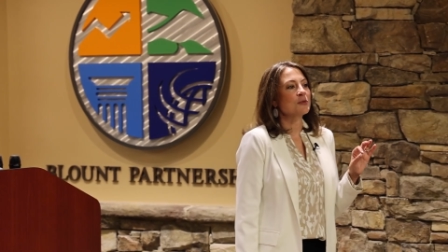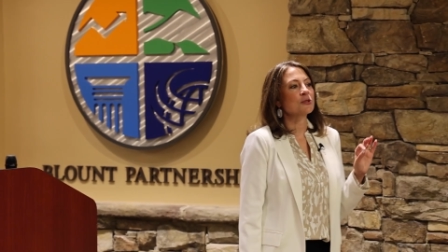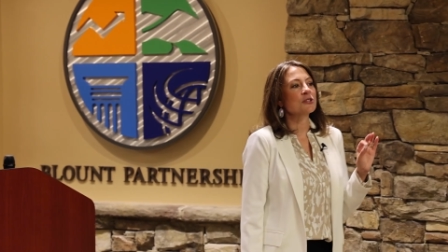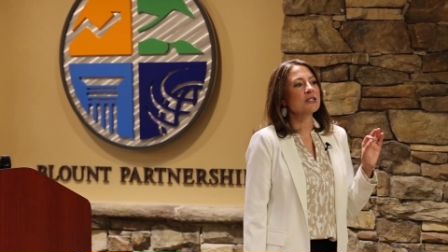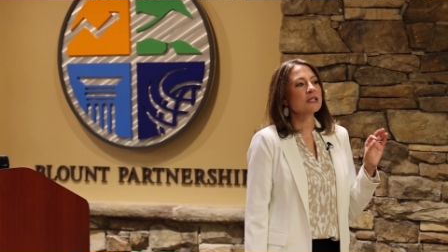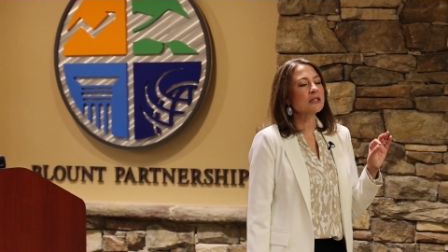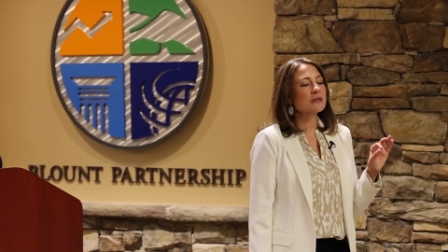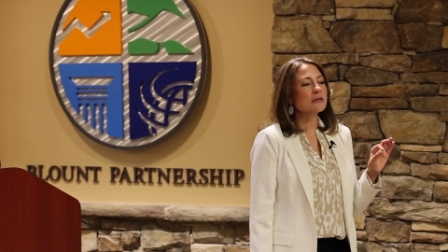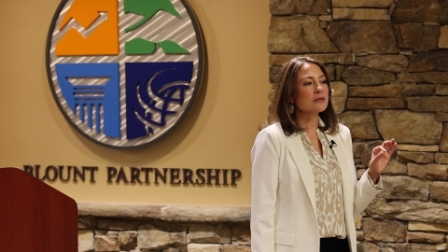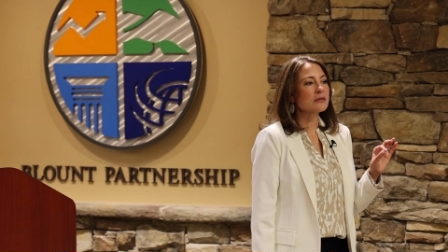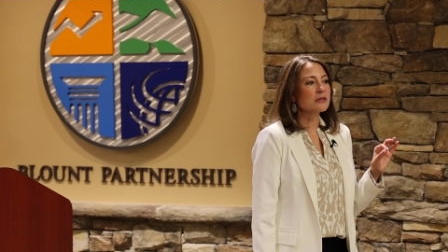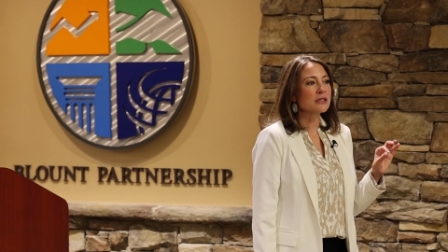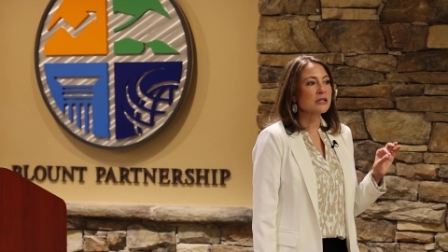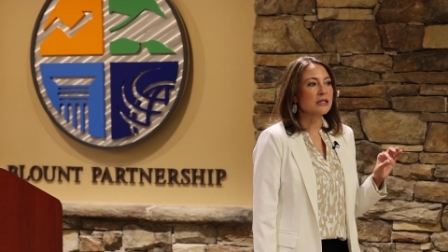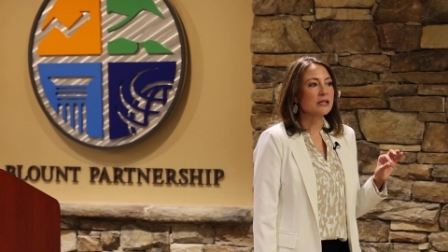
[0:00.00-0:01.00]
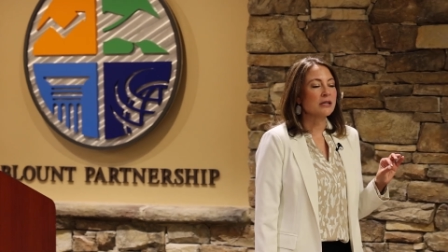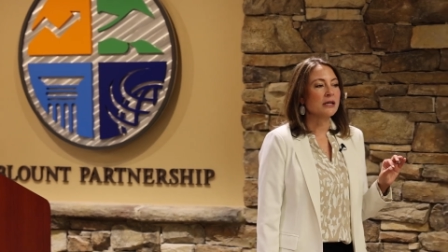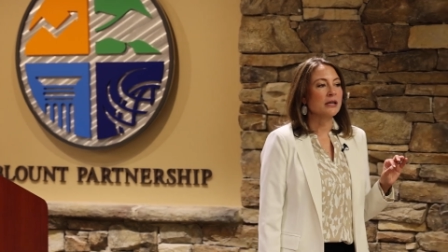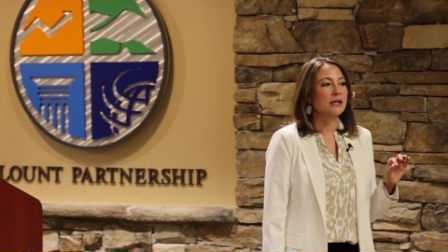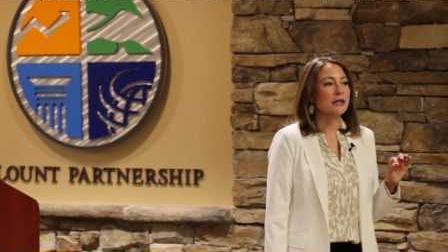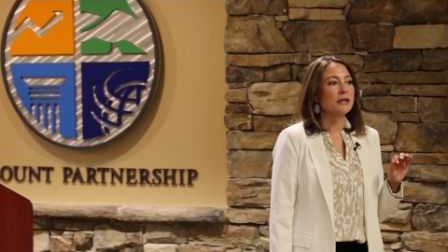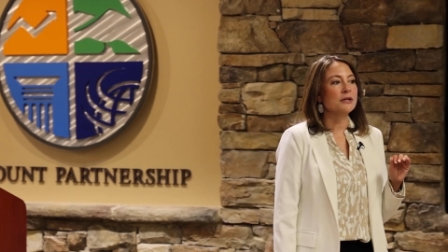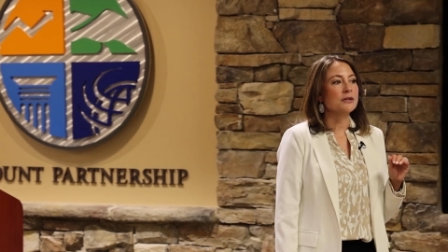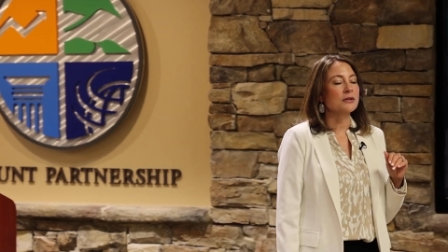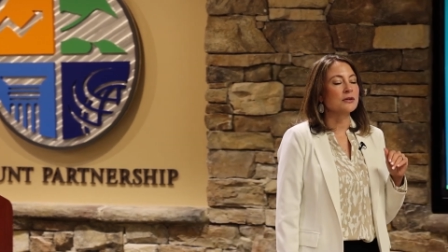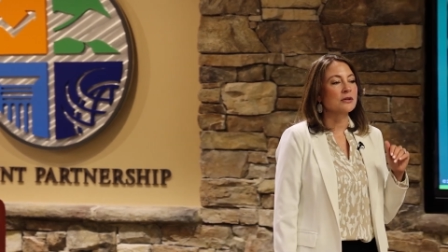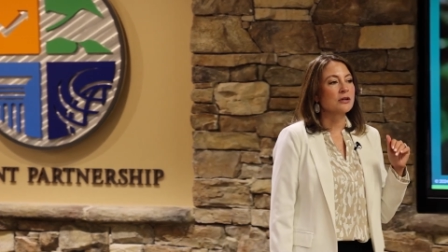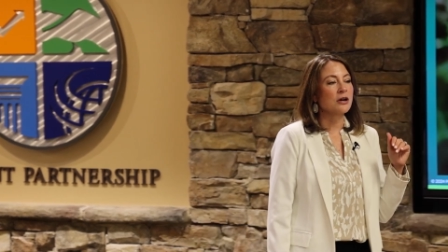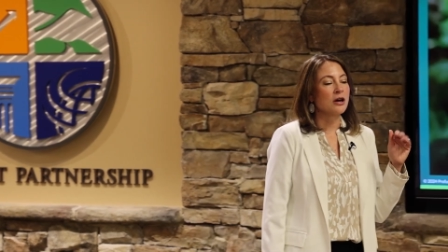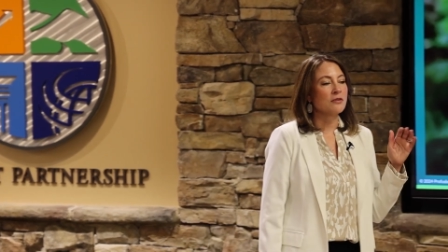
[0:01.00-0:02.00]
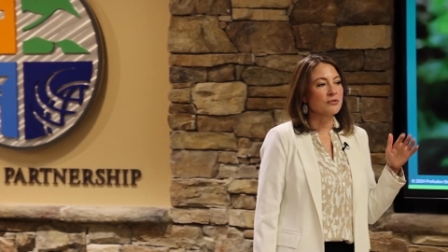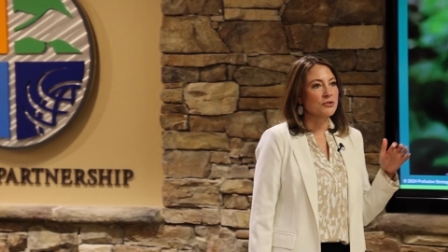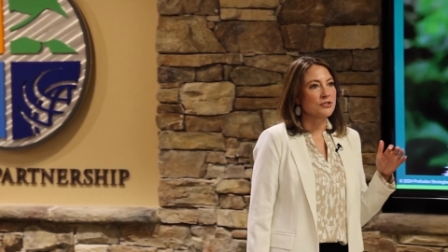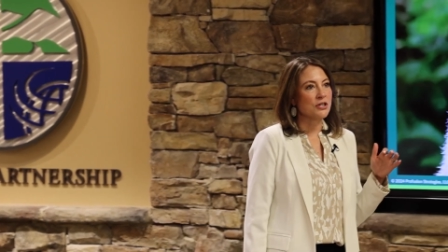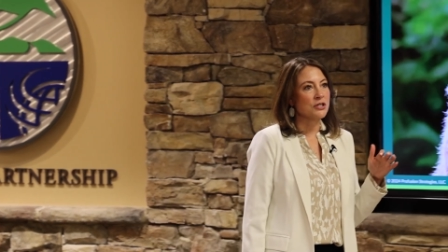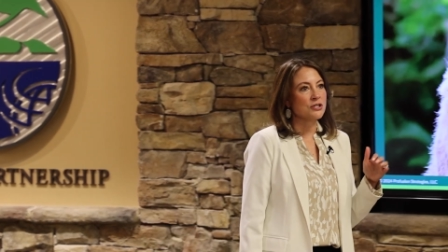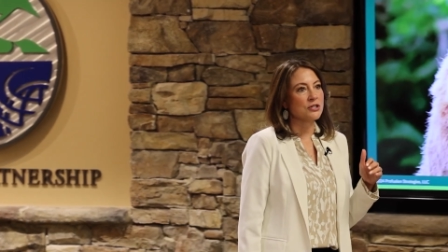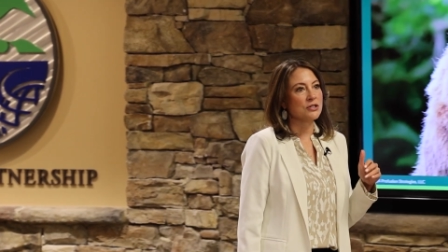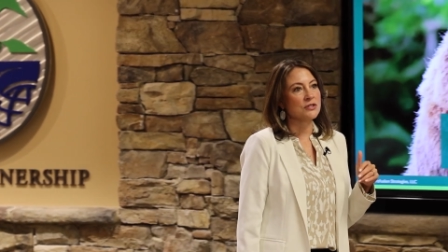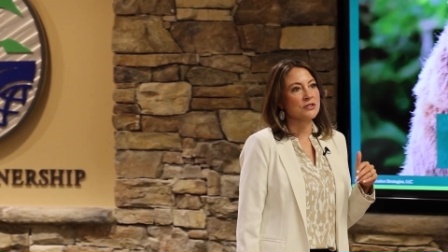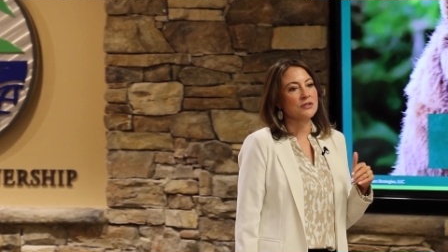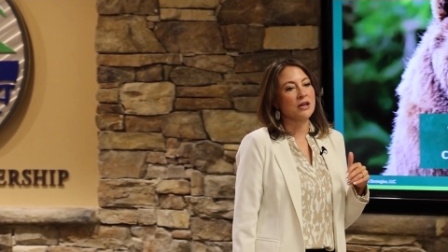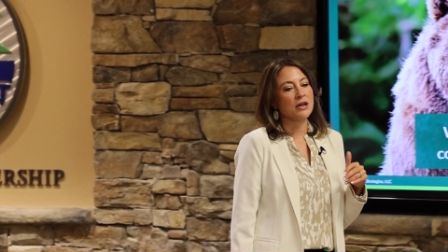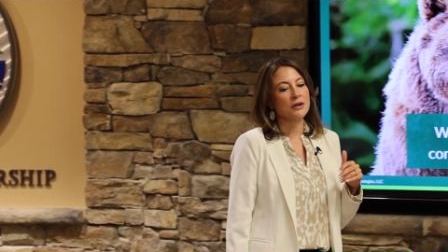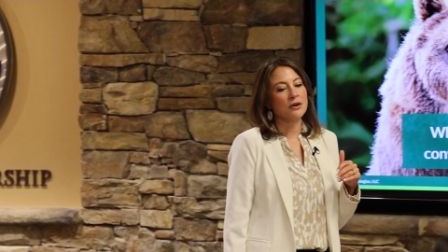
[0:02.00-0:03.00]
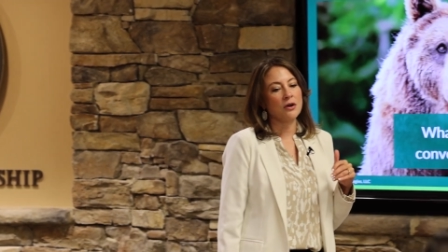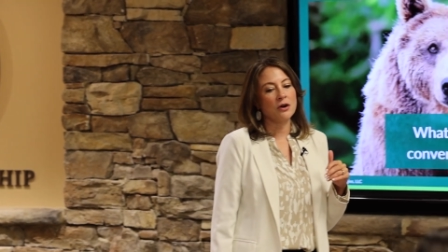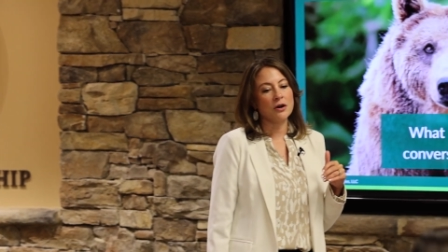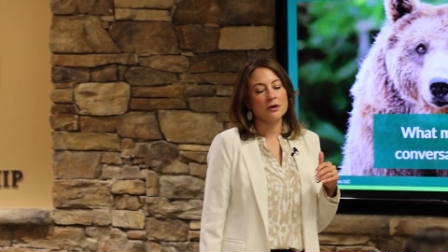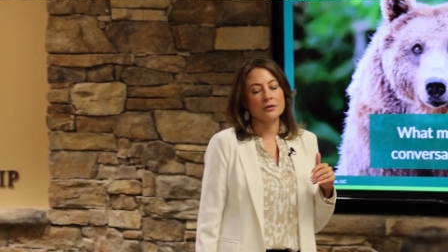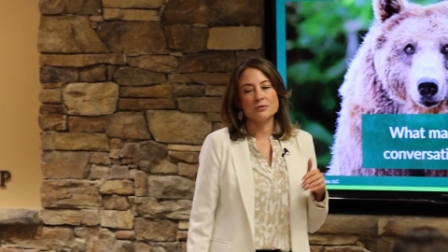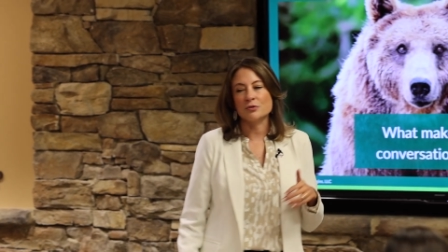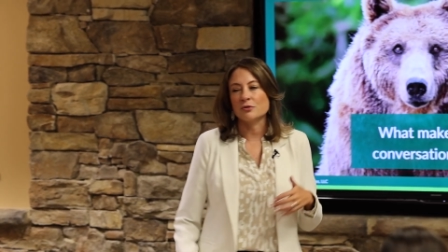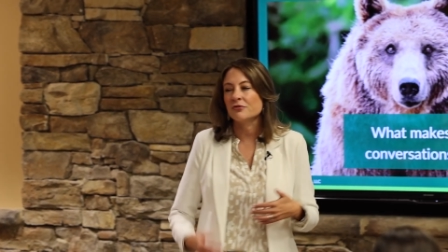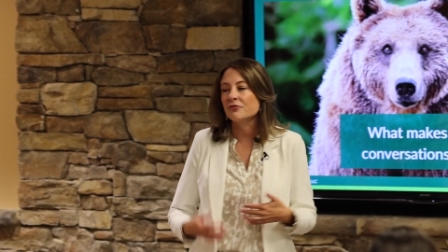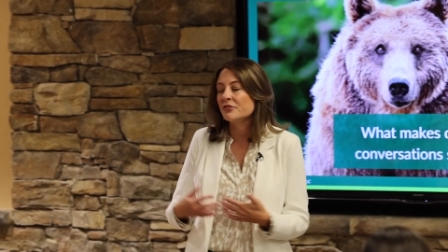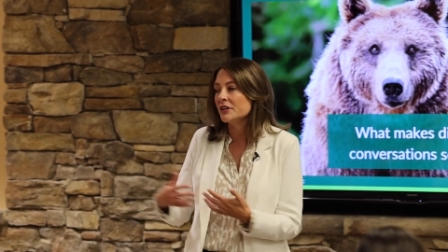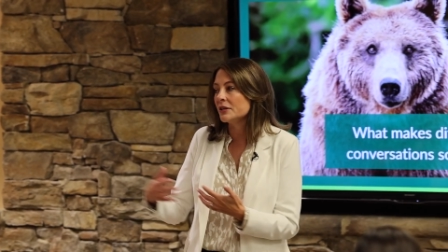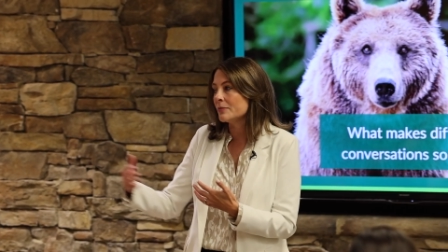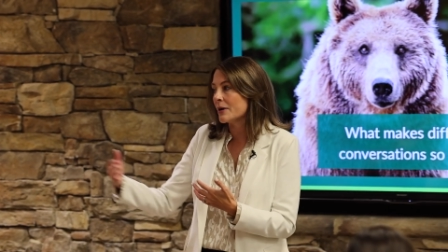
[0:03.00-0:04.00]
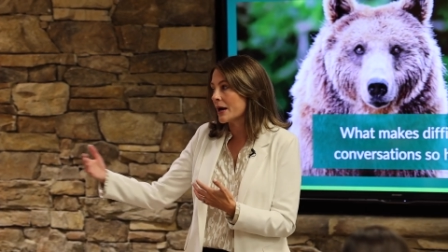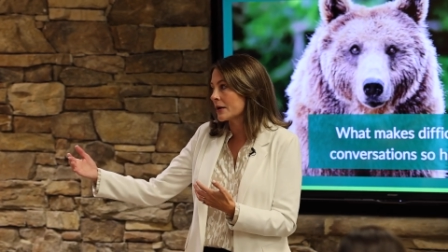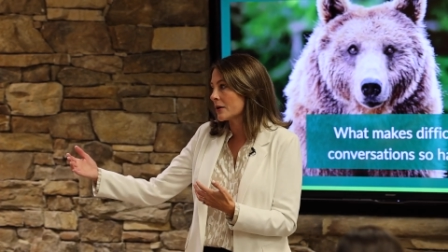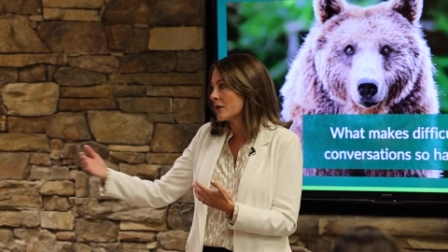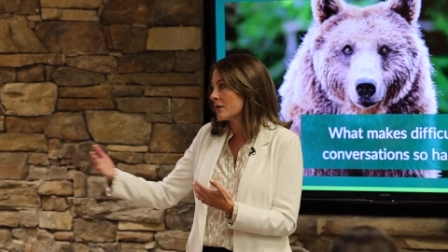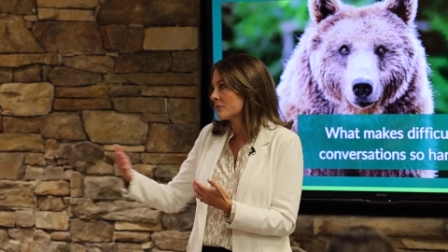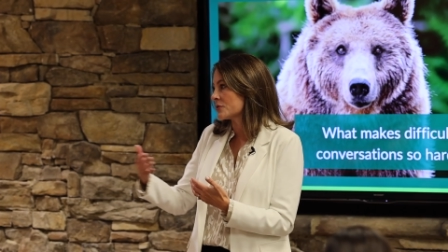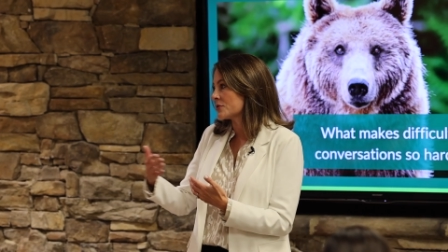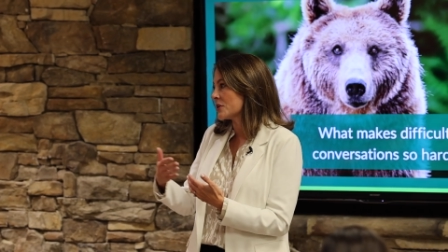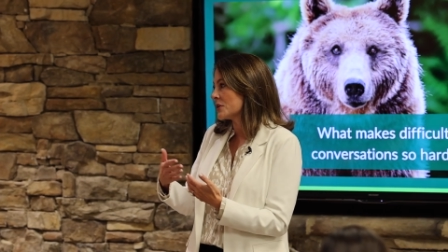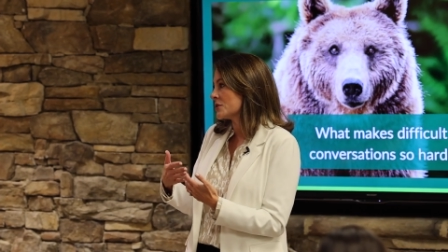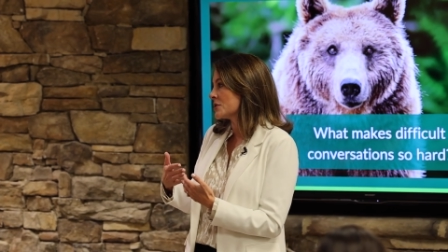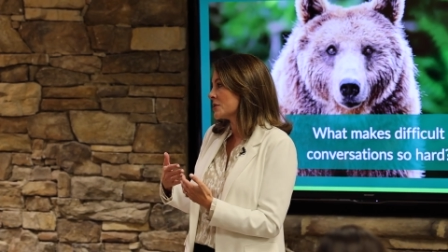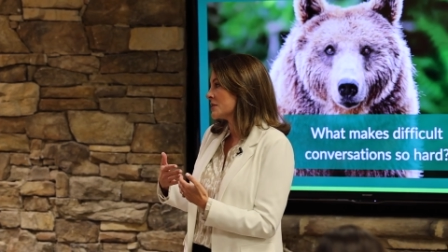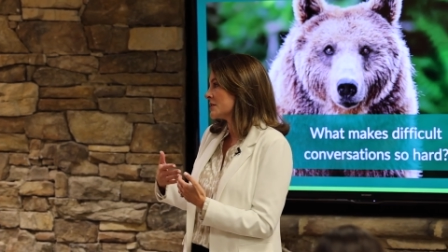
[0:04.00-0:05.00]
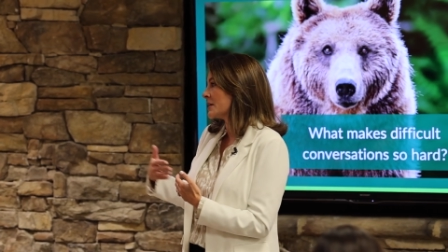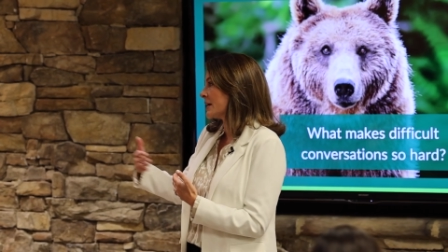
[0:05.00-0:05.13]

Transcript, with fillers: particularly in conversations that are sort of feedback conversations,